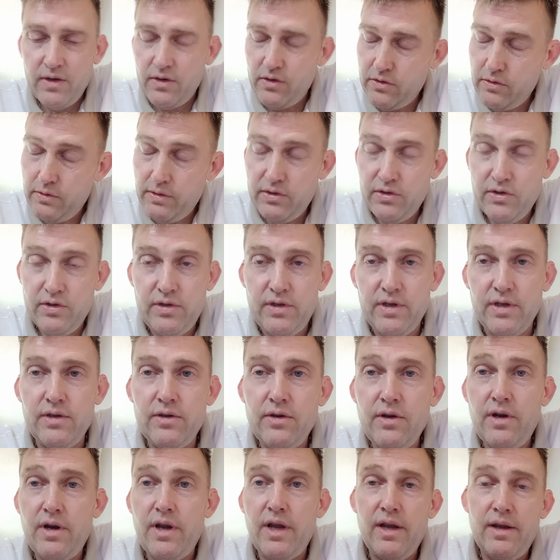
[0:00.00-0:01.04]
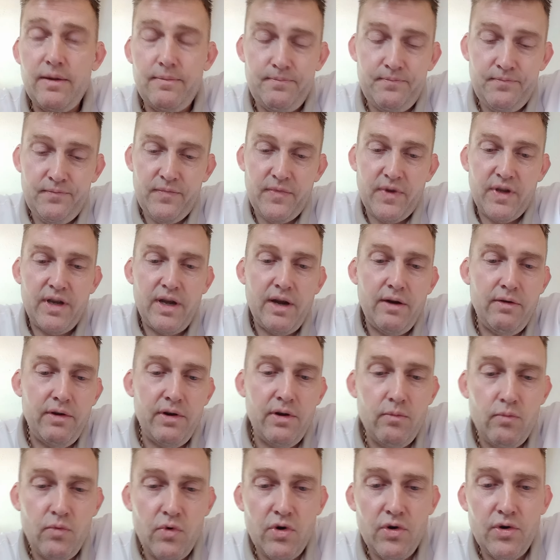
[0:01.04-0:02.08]
So I just said, you're all right, and carried
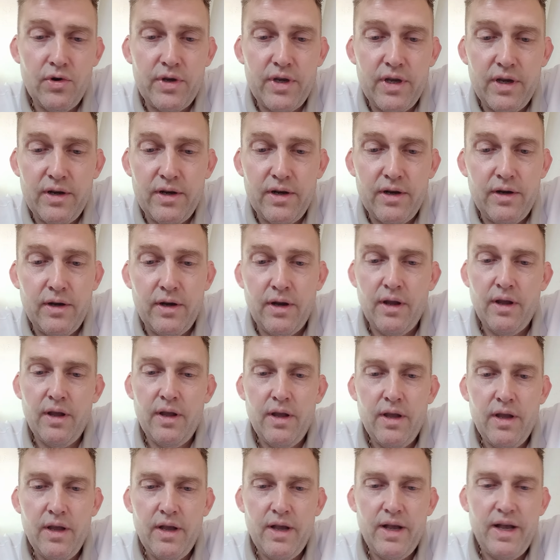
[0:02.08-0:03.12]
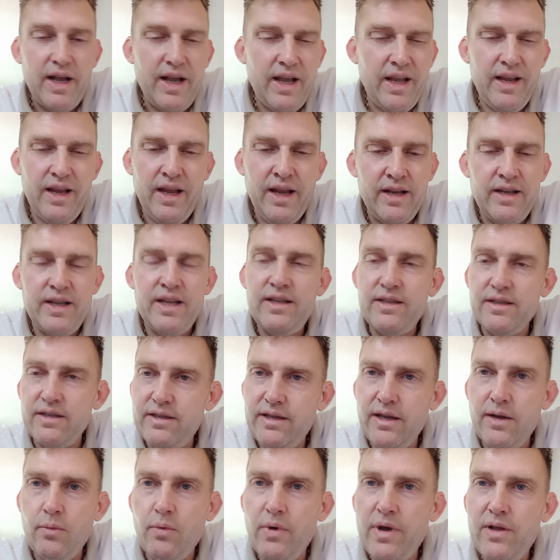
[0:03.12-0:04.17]
on walking, and it didn't
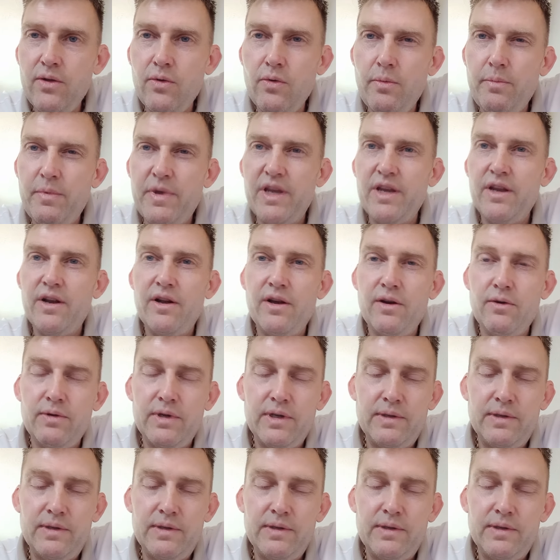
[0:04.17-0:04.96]
sit well with me, you know.